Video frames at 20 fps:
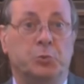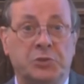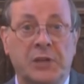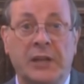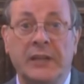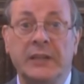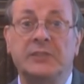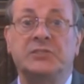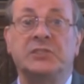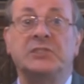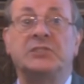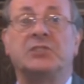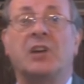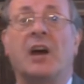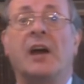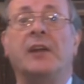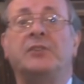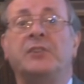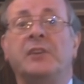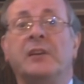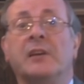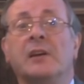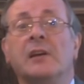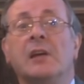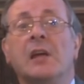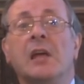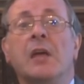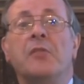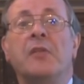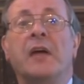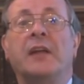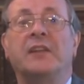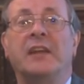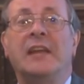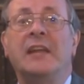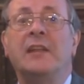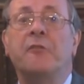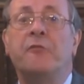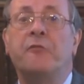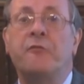Eugenics, is this idea
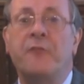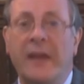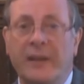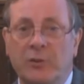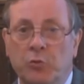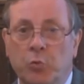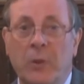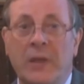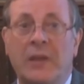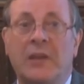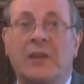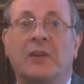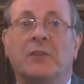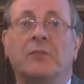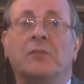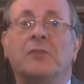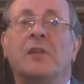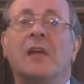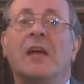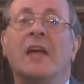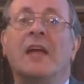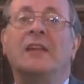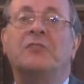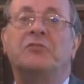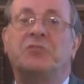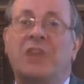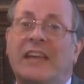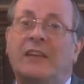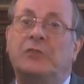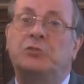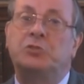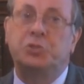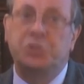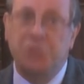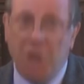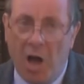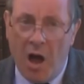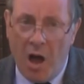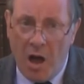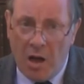that, in effect, we can take
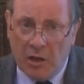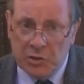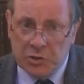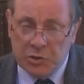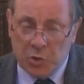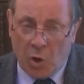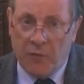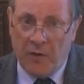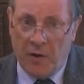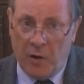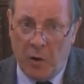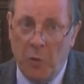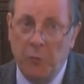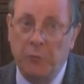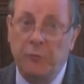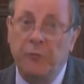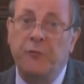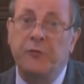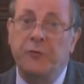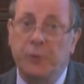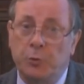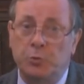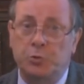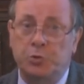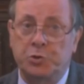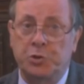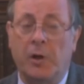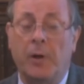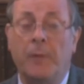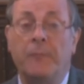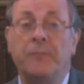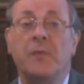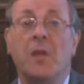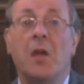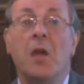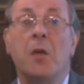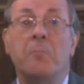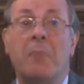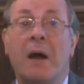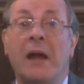charge of our own future
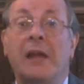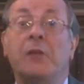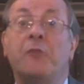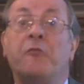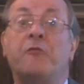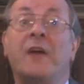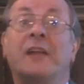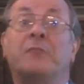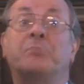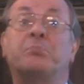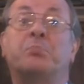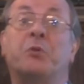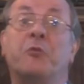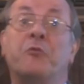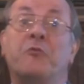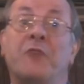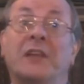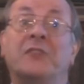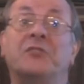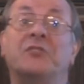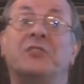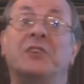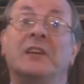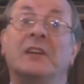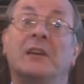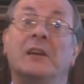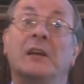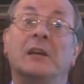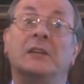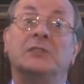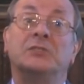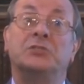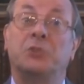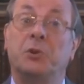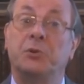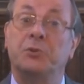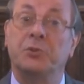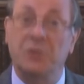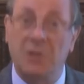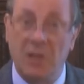by, in effect, preventing
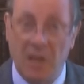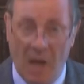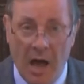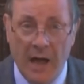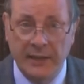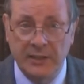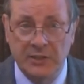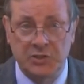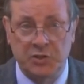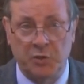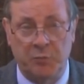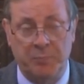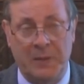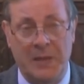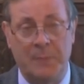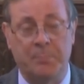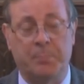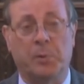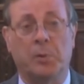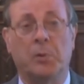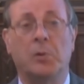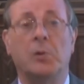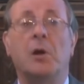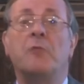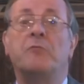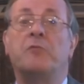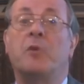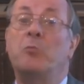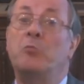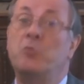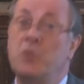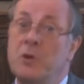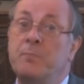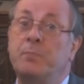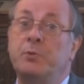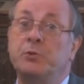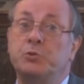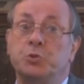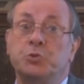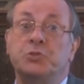certain kinds of people from
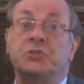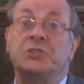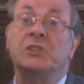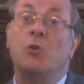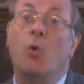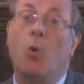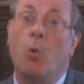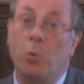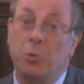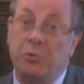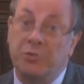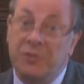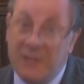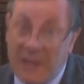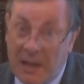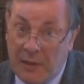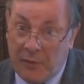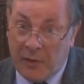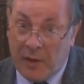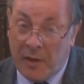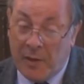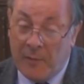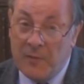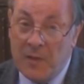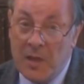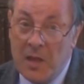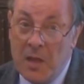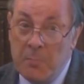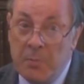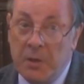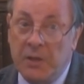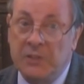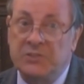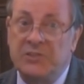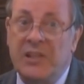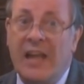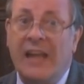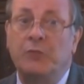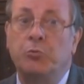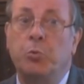reproducing altogether,
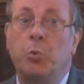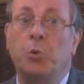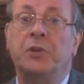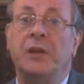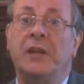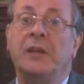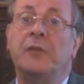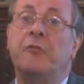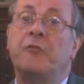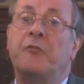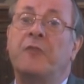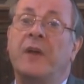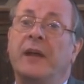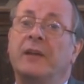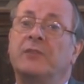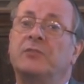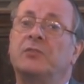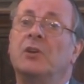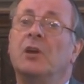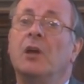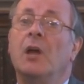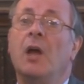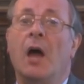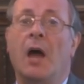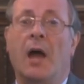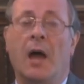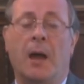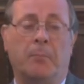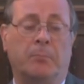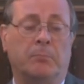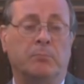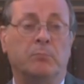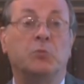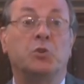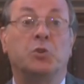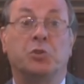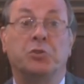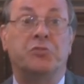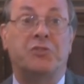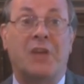because that would, in effect, um,
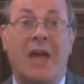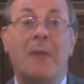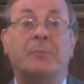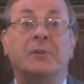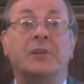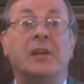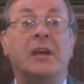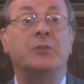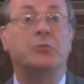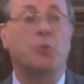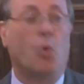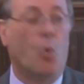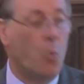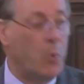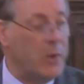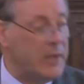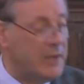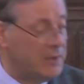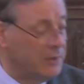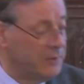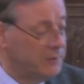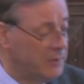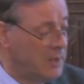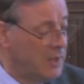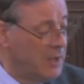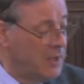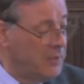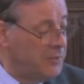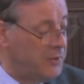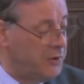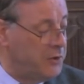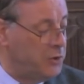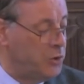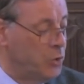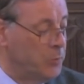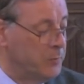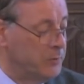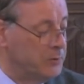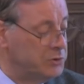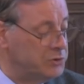contaminate or weaken the
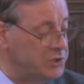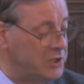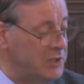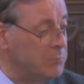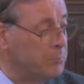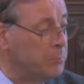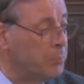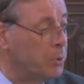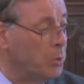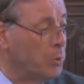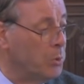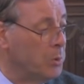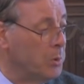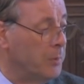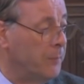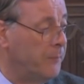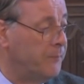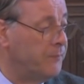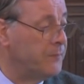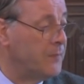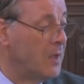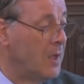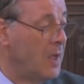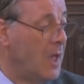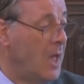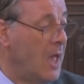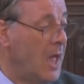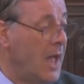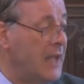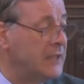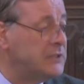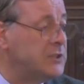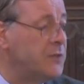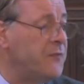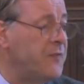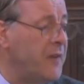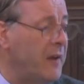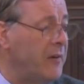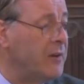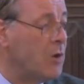human gene pool. And it's a
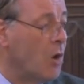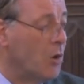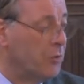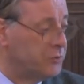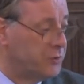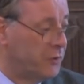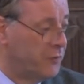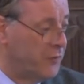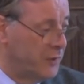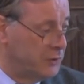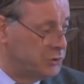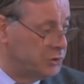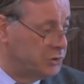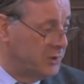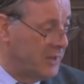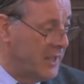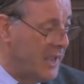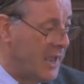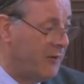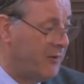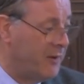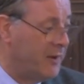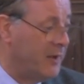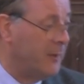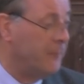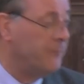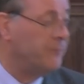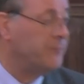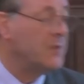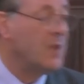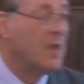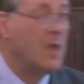very controversial area.